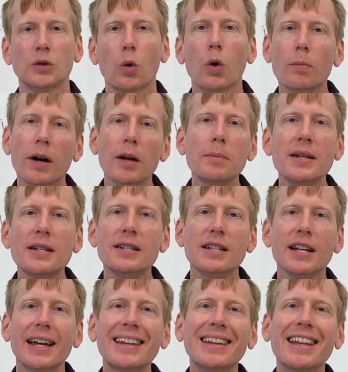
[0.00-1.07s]
We might be
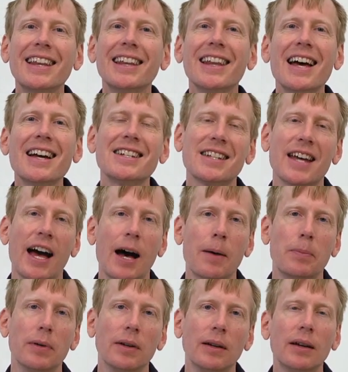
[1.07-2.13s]
slightly less
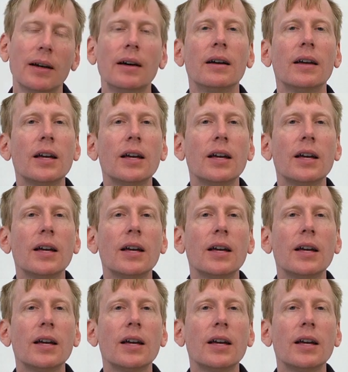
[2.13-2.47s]
happy